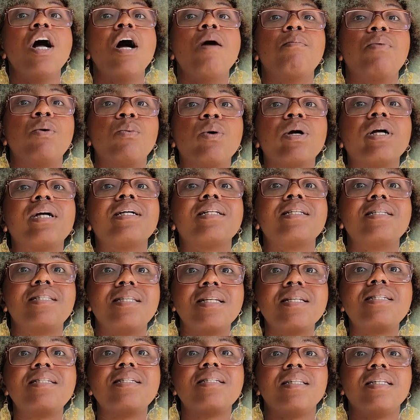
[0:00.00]
but were
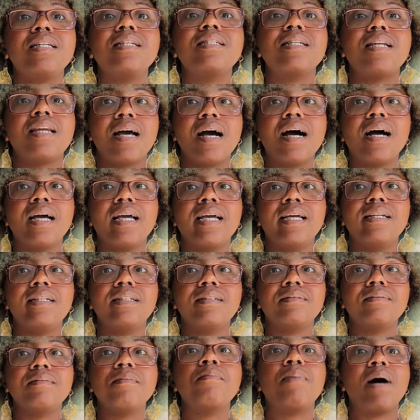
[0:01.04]
consistently denied
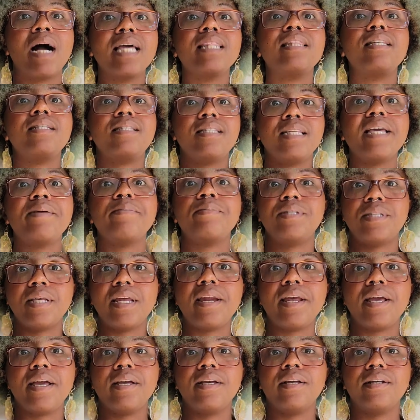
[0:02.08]
by the same
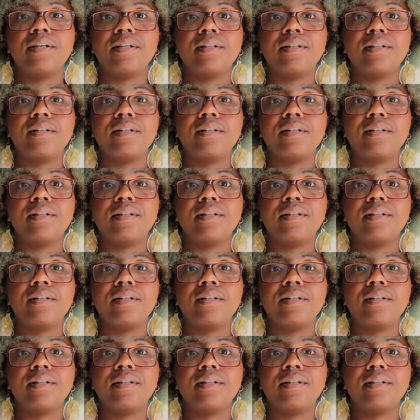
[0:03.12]
city.